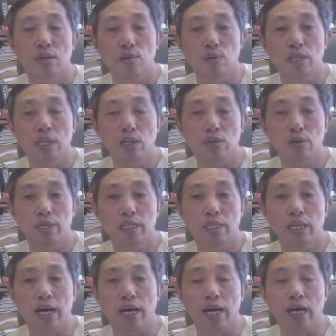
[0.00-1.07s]
when they create
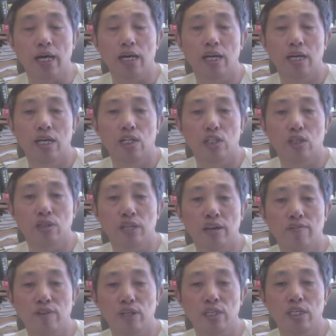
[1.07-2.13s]
that, so
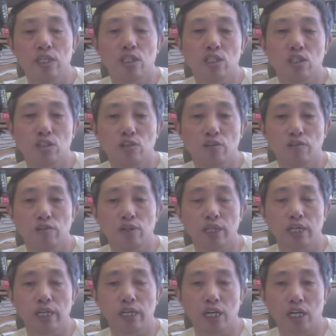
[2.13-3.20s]
definitely it's good for
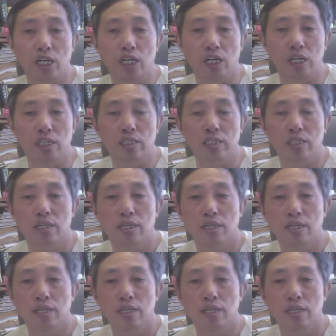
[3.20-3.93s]
the artist